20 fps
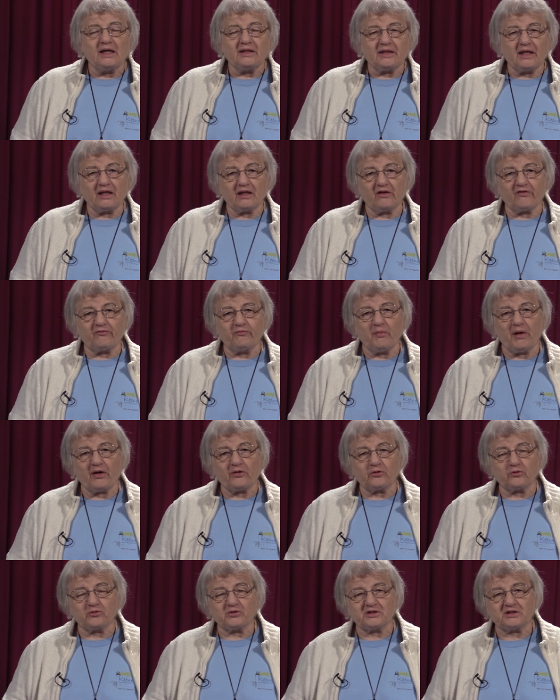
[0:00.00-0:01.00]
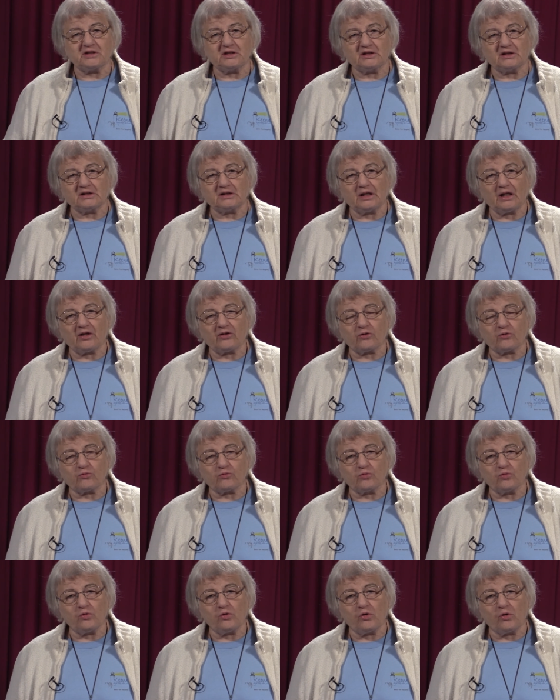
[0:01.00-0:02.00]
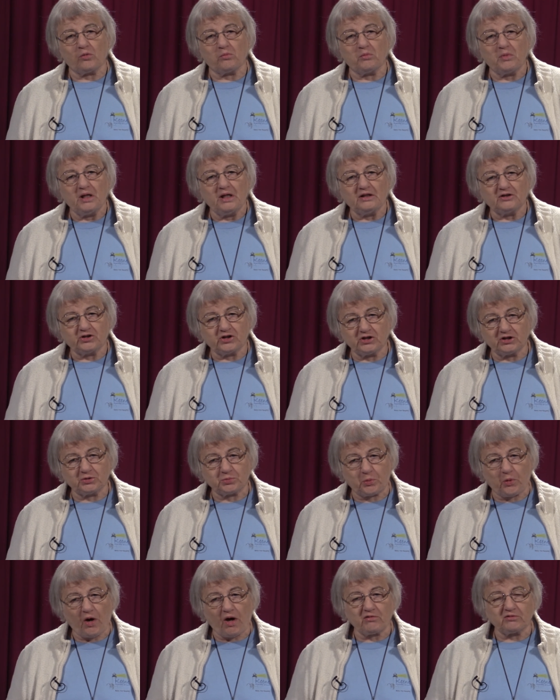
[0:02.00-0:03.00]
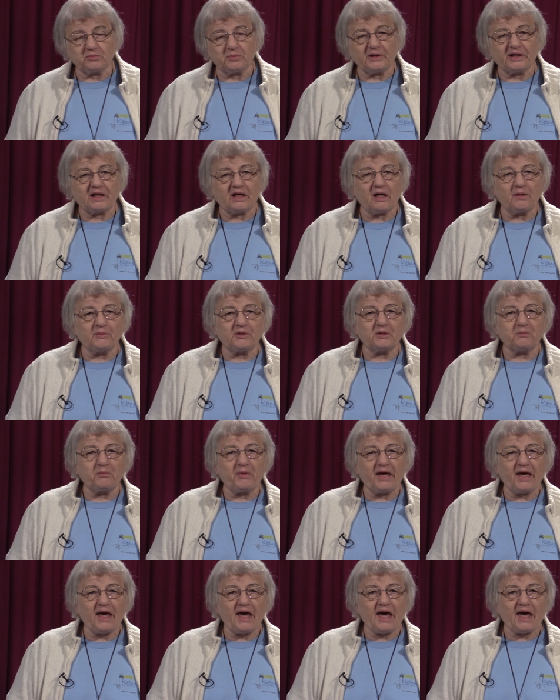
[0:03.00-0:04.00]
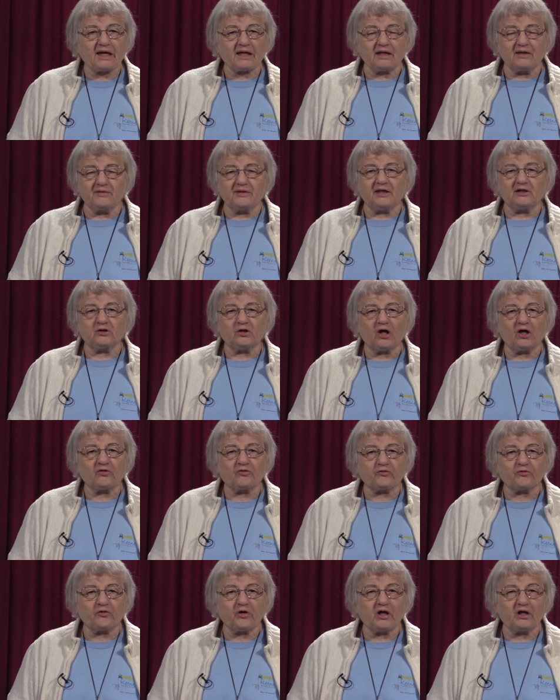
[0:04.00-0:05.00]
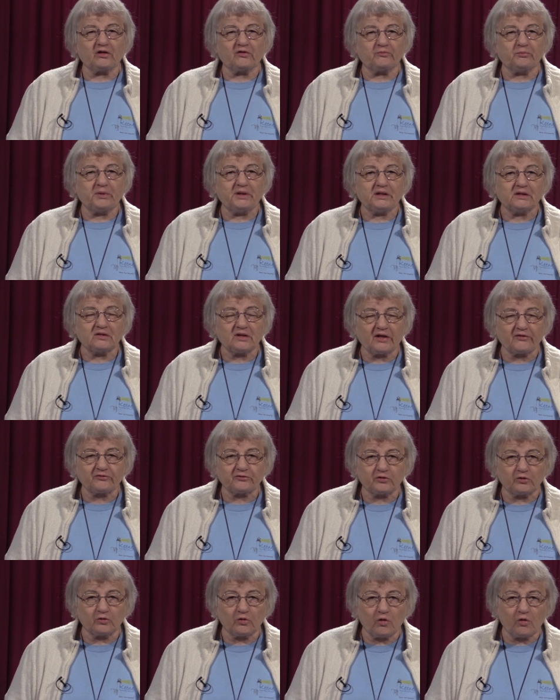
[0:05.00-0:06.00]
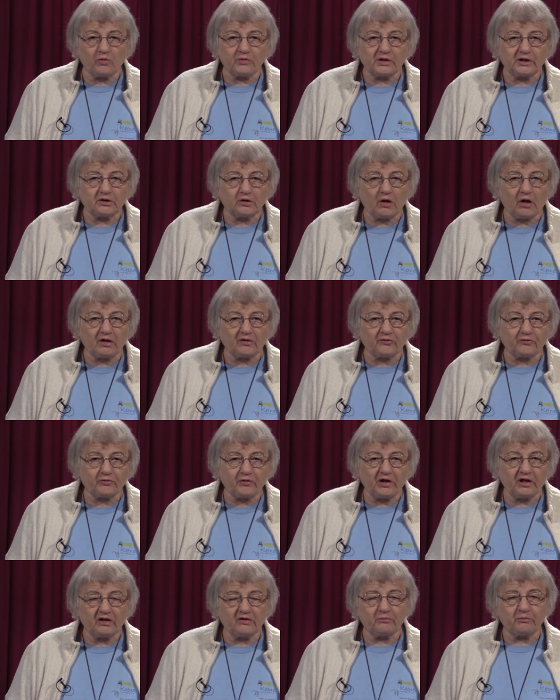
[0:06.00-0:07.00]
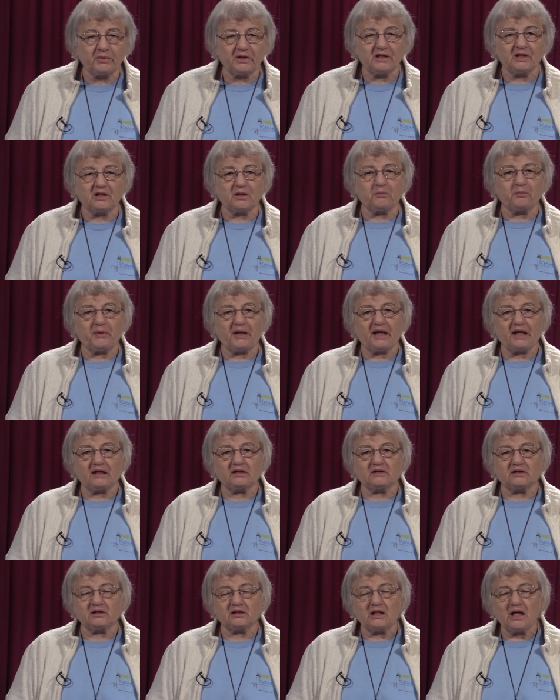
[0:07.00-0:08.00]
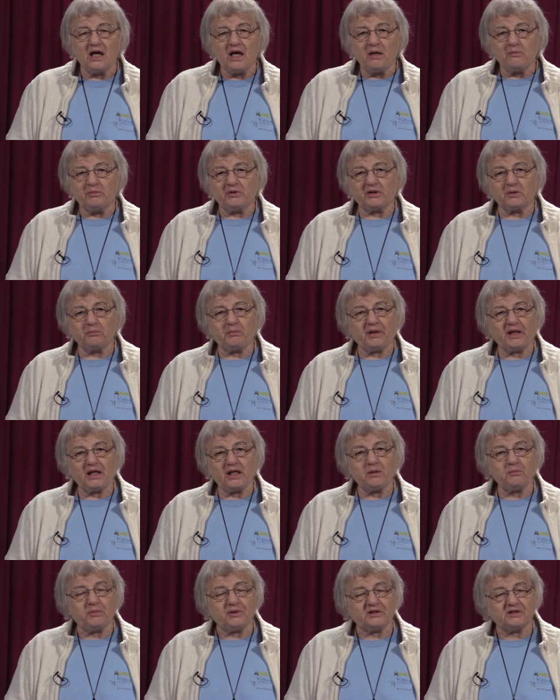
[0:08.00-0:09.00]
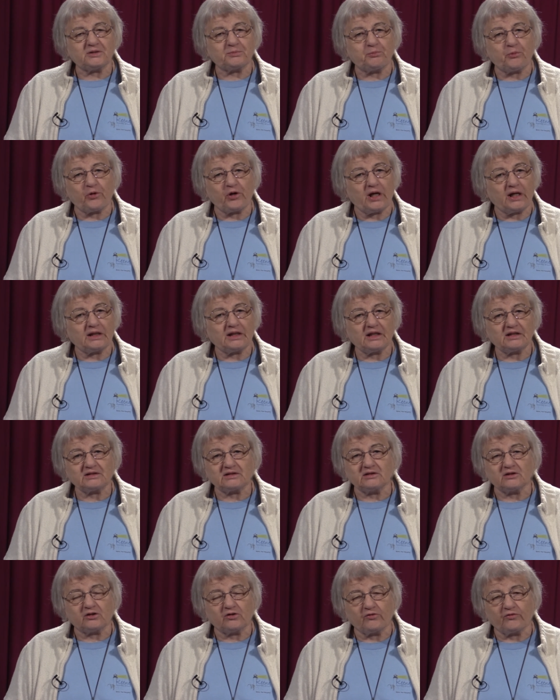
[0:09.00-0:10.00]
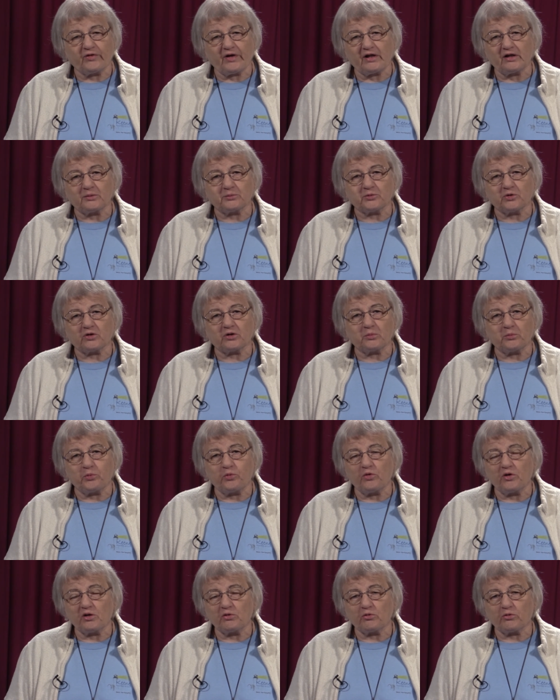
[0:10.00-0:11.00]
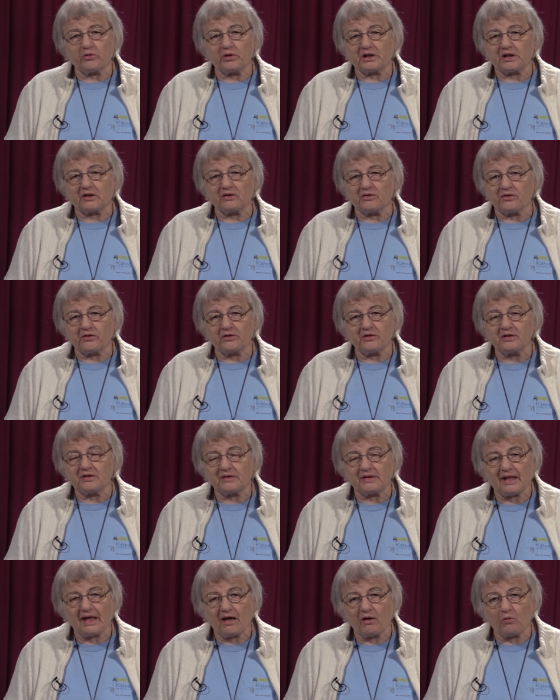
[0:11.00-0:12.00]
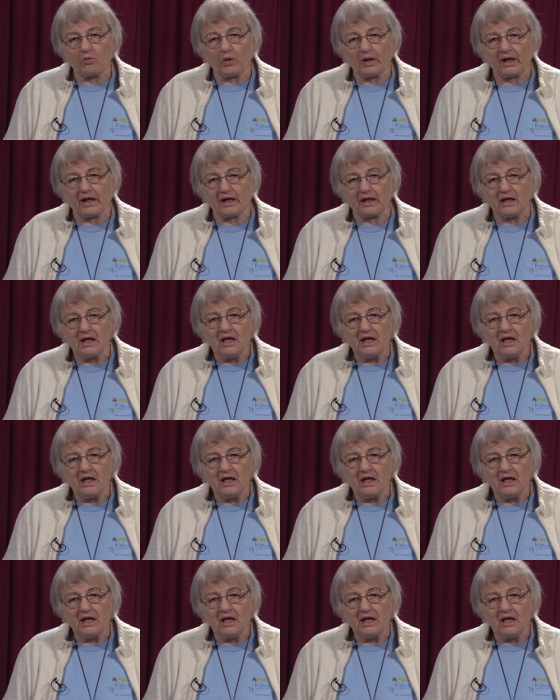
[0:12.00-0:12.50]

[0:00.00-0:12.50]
that if mother is in another room, she's probably coming back, and they're not afraid of being left alone. They're not afraid of being abandoned. But a baby's brain hasn't developed to the point where it can think that way.